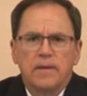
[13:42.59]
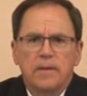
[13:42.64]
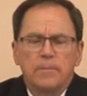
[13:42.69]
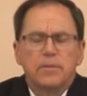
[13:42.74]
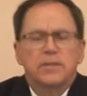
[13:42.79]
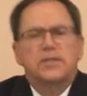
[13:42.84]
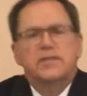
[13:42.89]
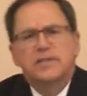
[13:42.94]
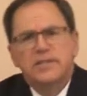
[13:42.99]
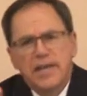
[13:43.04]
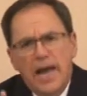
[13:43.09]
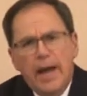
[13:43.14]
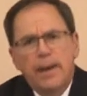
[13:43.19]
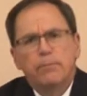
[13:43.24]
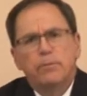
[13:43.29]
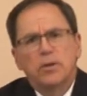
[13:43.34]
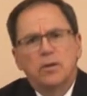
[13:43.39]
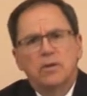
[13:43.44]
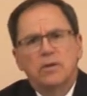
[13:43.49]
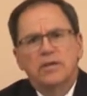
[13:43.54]
But
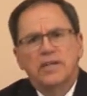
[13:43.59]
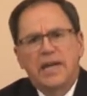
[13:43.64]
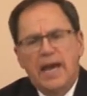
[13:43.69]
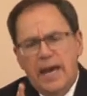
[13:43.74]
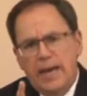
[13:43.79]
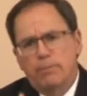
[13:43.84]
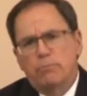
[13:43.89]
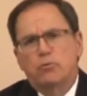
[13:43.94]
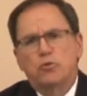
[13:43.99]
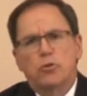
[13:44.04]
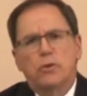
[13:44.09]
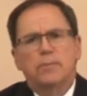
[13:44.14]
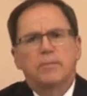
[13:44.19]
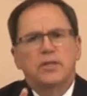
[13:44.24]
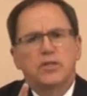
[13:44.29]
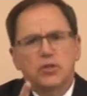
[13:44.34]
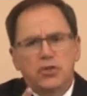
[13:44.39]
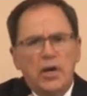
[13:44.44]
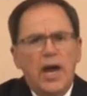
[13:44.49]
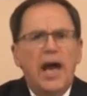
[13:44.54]
Samuel came to him
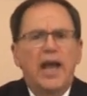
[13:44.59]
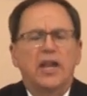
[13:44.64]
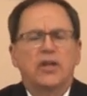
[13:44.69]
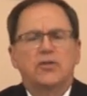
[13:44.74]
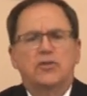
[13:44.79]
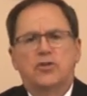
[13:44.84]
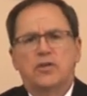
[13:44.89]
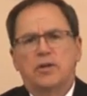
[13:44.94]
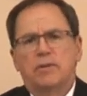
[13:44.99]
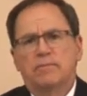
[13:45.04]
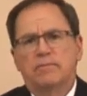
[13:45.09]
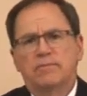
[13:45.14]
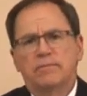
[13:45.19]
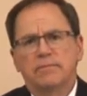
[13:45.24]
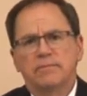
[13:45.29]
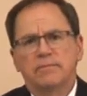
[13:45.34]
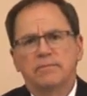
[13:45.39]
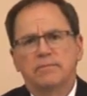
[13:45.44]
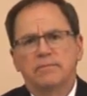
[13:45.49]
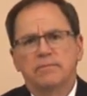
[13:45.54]
and challenged him
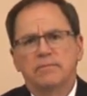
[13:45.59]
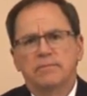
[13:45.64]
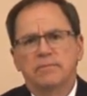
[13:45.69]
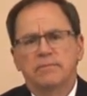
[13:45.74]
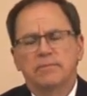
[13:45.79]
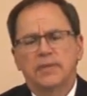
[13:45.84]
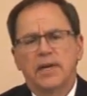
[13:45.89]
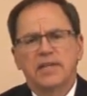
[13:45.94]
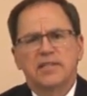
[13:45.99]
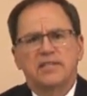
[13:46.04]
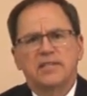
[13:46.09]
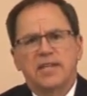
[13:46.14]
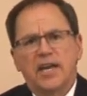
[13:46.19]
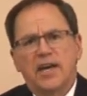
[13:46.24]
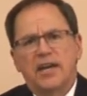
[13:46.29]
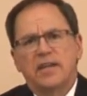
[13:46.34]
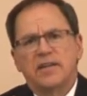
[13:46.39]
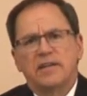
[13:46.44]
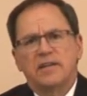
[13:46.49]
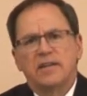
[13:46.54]
and
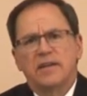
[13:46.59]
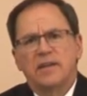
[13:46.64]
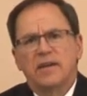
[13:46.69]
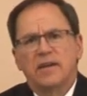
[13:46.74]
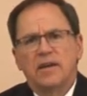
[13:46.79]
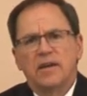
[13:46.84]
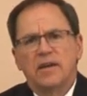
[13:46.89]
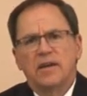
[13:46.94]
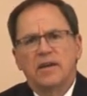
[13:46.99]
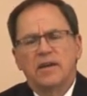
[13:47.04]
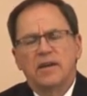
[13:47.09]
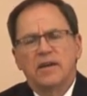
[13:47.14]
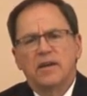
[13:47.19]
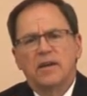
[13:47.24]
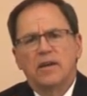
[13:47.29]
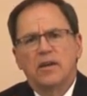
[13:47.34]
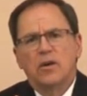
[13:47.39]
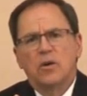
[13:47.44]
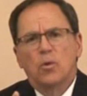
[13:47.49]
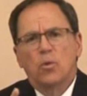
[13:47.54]
said,
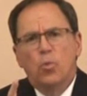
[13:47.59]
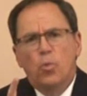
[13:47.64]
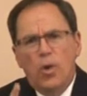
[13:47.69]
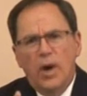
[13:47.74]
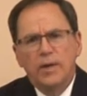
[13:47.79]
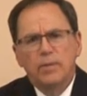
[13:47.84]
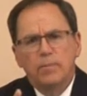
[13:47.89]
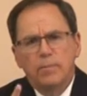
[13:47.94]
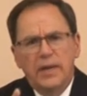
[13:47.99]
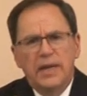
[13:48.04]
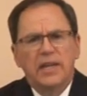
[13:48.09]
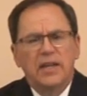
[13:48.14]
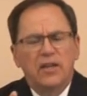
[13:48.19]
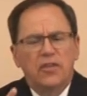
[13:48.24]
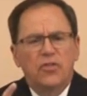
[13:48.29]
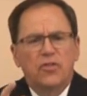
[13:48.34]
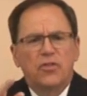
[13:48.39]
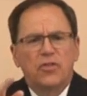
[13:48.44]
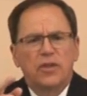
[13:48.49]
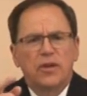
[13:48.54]
What
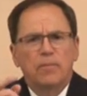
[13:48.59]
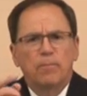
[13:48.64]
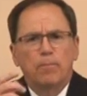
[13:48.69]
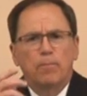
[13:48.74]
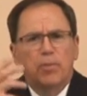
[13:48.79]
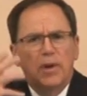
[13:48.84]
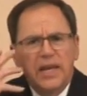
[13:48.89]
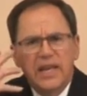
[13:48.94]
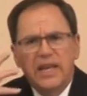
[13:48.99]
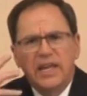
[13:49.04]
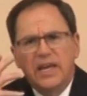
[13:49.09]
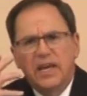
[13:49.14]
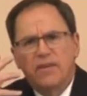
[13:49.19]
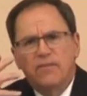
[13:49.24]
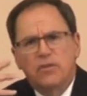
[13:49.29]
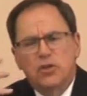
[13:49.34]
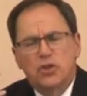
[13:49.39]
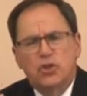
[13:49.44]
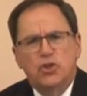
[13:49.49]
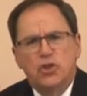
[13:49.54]
meaneth the bleating
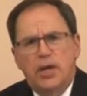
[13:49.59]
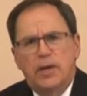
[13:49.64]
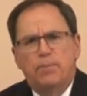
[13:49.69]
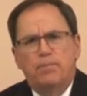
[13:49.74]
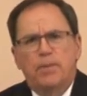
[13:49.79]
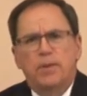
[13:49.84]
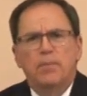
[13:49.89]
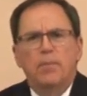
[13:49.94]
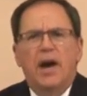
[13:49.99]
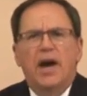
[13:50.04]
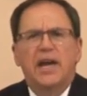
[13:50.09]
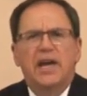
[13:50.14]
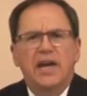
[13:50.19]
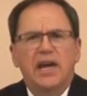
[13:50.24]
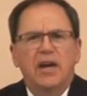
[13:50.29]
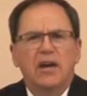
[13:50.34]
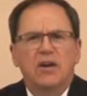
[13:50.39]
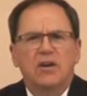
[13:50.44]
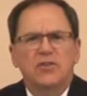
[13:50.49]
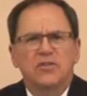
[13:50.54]
of the sheep in my
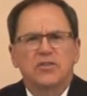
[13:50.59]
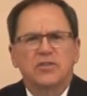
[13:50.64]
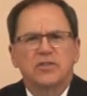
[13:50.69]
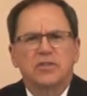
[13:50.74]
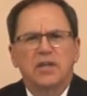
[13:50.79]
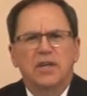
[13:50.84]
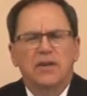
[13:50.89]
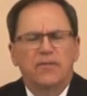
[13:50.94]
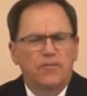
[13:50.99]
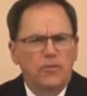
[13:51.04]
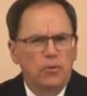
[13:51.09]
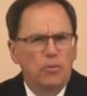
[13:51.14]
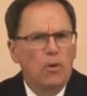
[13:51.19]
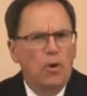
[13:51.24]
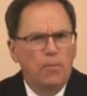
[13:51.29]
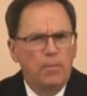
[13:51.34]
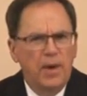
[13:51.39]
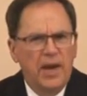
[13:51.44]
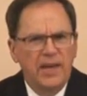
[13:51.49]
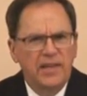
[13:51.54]
ears if you
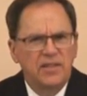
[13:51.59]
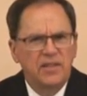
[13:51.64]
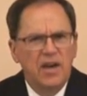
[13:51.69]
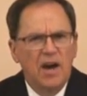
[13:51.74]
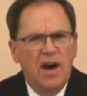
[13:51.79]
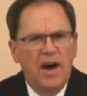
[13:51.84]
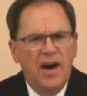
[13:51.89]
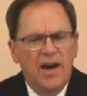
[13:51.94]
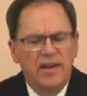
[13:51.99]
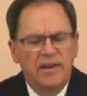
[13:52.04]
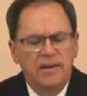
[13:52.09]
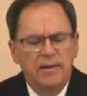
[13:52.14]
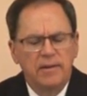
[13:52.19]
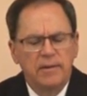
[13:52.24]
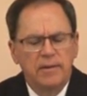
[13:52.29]
obeyed God?